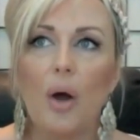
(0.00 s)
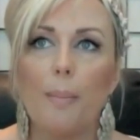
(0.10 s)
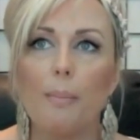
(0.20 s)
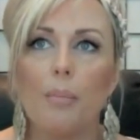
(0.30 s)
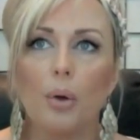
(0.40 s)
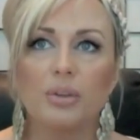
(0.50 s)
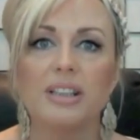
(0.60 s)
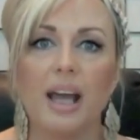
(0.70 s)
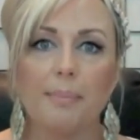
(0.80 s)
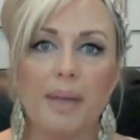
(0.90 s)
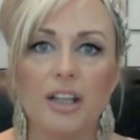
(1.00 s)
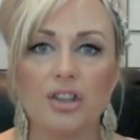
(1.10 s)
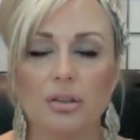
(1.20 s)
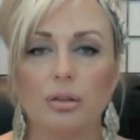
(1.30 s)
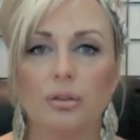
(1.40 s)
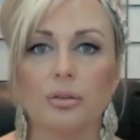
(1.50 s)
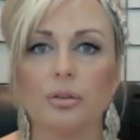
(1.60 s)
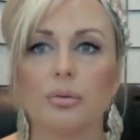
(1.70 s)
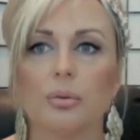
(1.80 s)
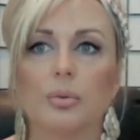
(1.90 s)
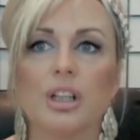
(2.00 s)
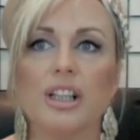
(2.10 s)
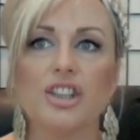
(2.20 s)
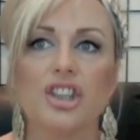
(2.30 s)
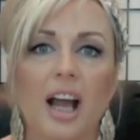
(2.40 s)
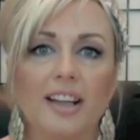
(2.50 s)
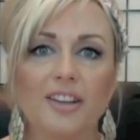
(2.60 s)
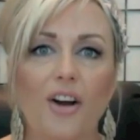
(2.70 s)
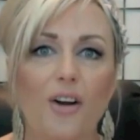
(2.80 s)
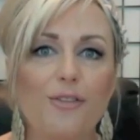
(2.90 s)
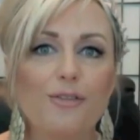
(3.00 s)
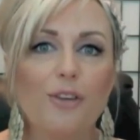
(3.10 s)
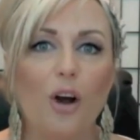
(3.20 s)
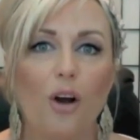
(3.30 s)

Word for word: multi-dimensional shine of